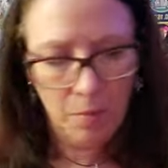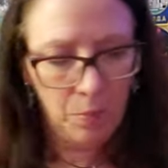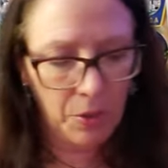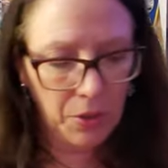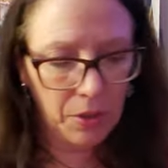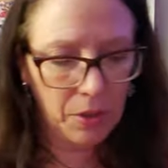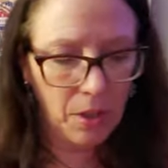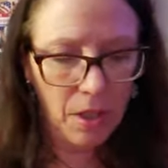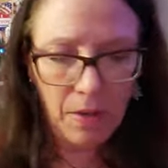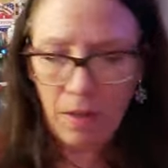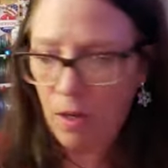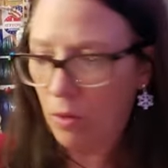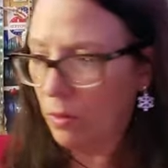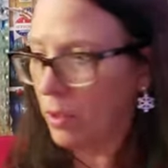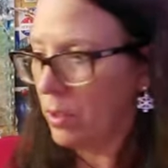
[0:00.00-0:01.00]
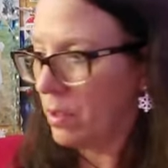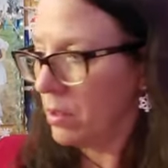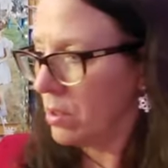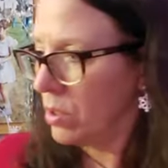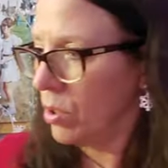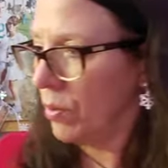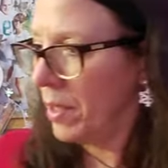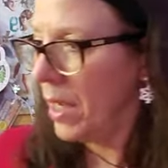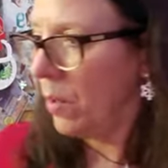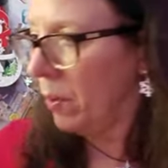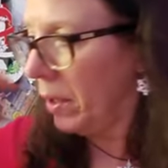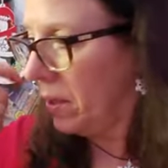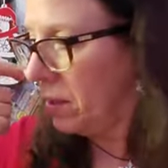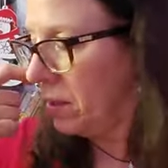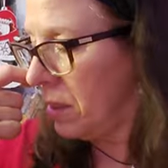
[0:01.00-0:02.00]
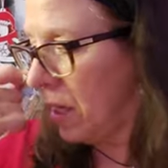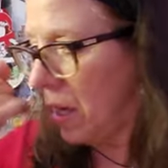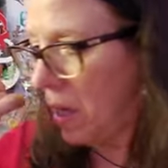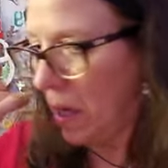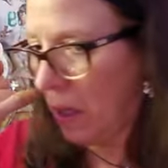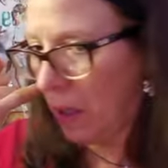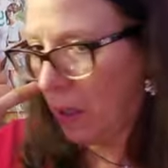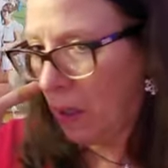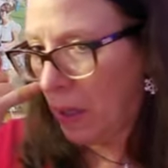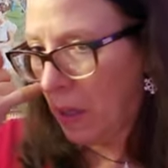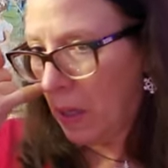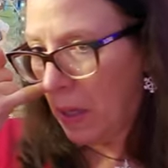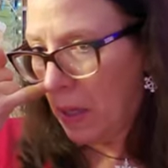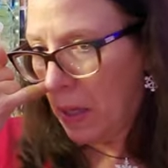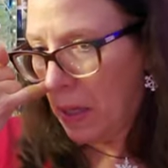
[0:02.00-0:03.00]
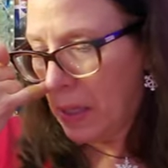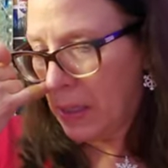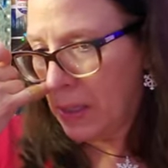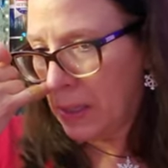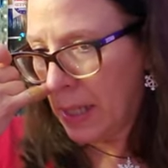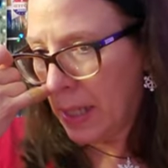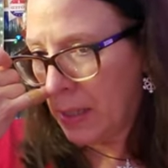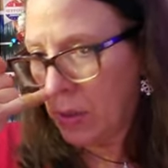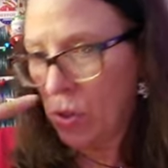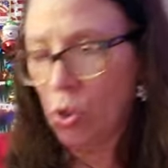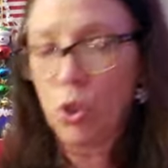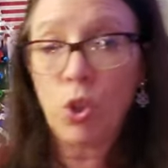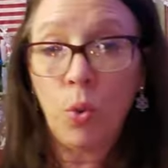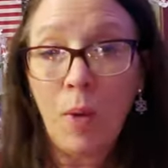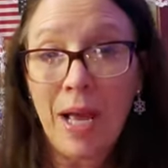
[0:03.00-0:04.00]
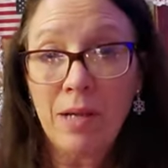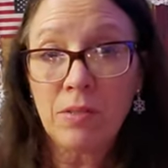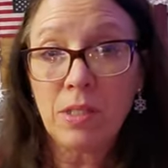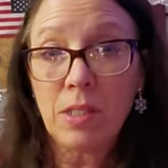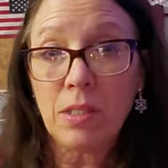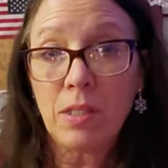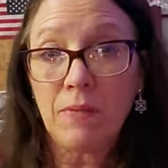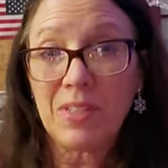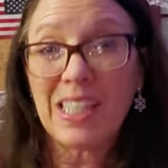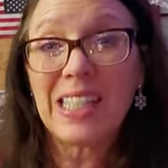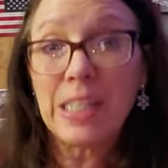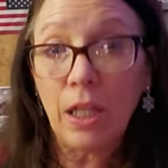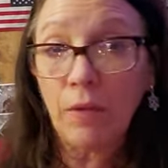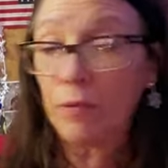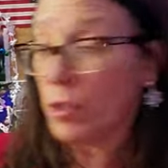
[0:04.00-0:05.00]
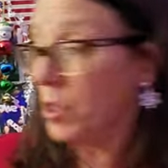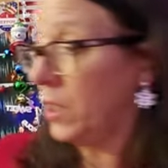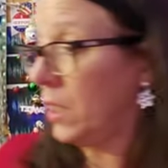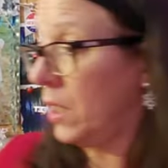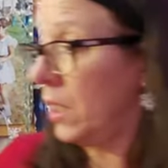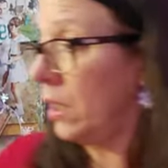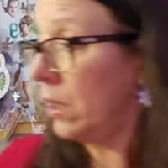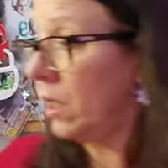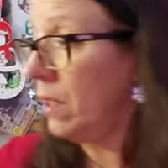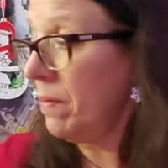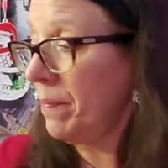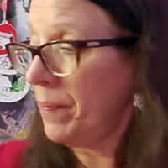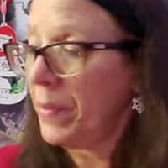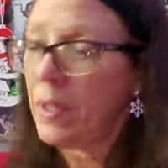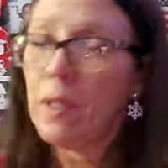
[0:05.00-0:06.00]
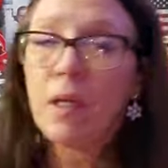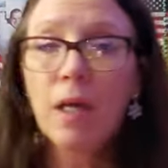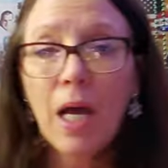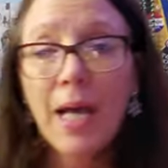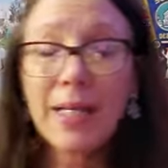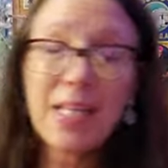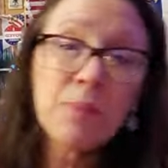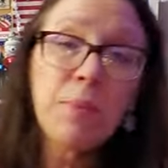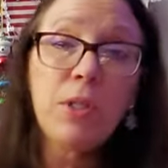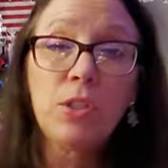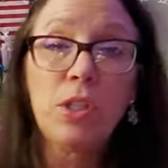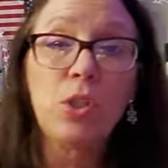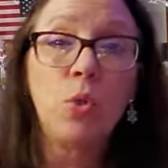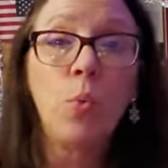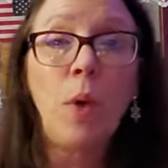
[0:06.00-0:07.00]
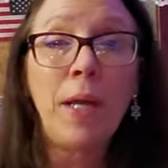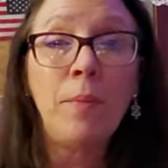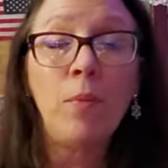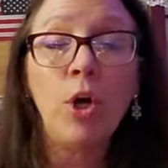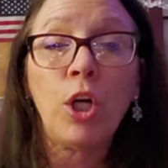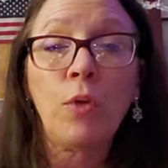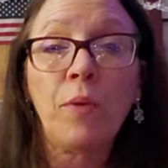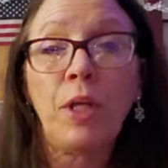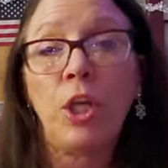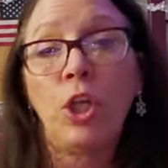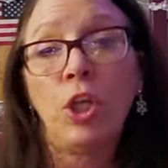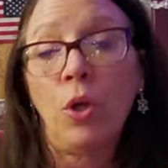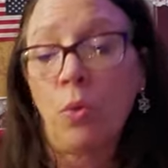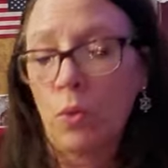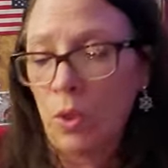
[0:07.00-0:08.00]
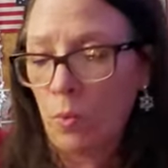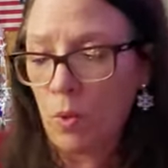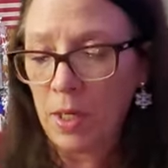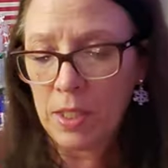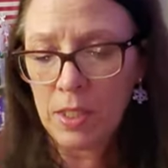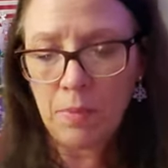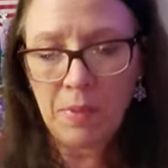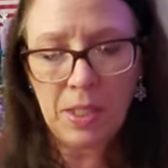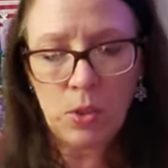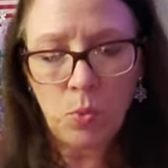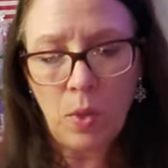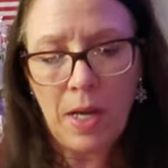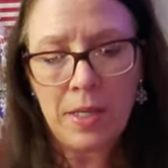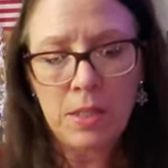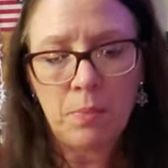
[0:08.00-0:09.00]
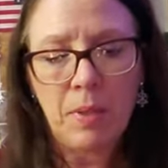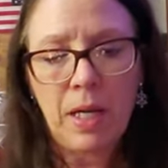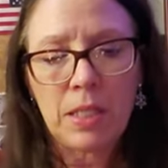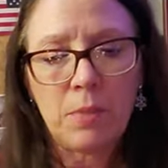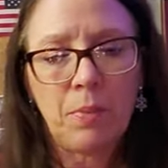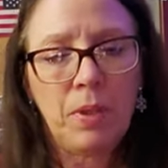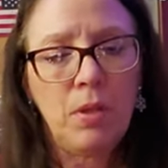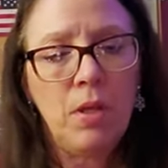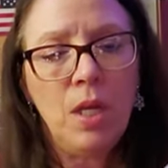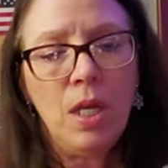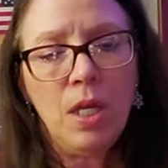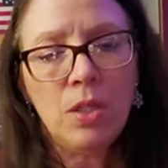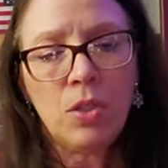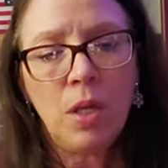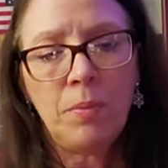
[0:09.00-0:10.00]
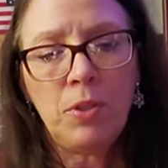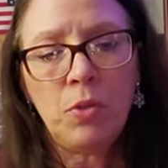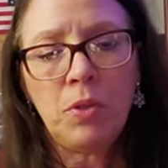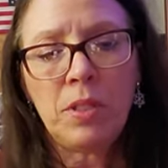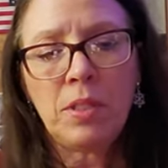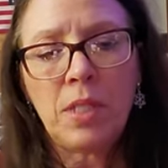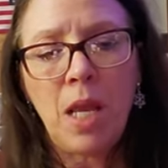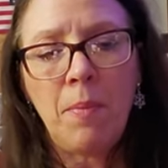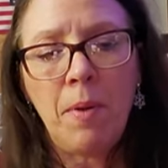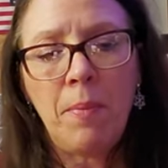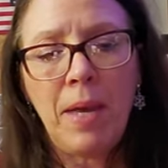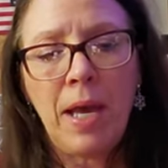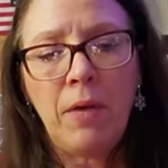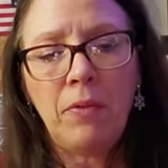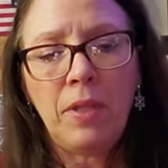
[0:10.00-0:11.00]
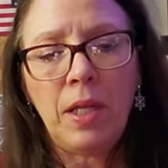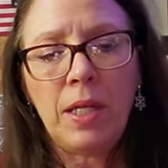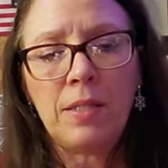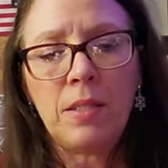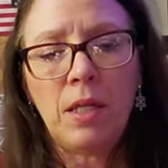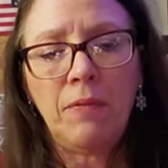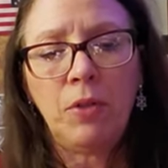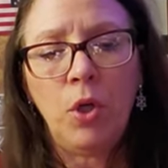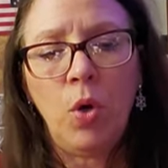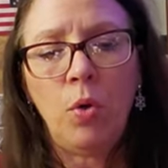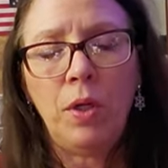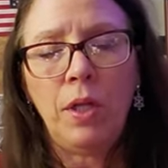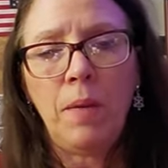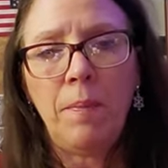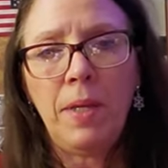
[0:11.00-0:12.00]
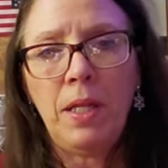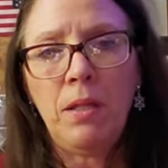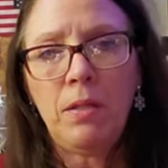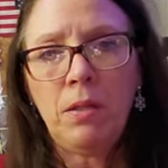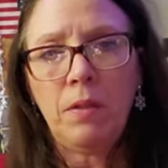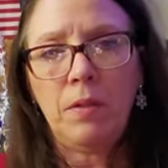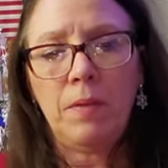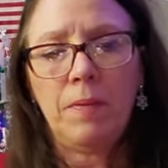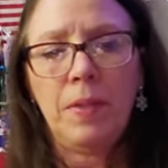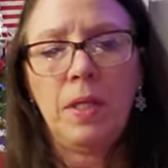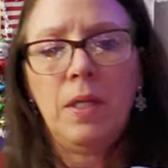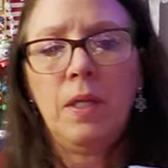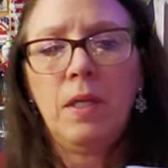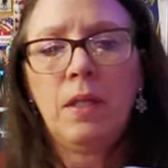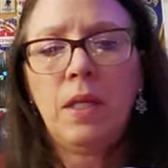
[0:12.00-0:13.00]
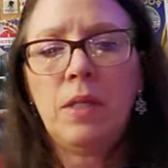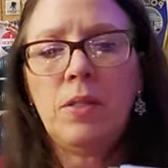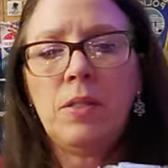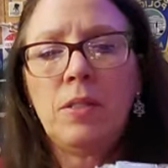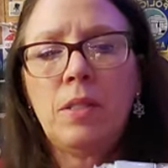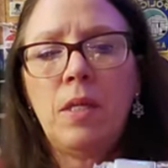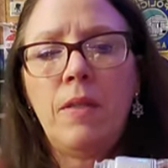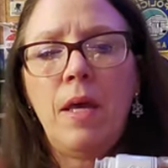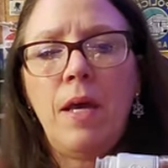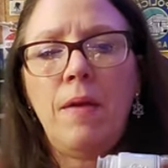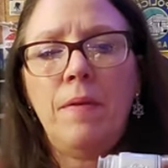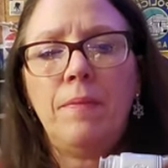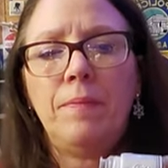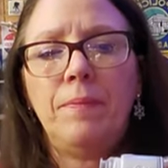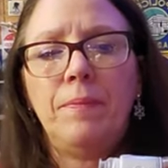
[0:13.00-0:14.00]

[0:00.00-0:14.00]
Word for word: Put the car. Oh, so now I'm gonna take. It says two ounces of silver tequila. I guess because it's a white margarita, you don't you want it to be as white as possible. So I'm gonna do the same amount that I did of coconut milk. Can you see that?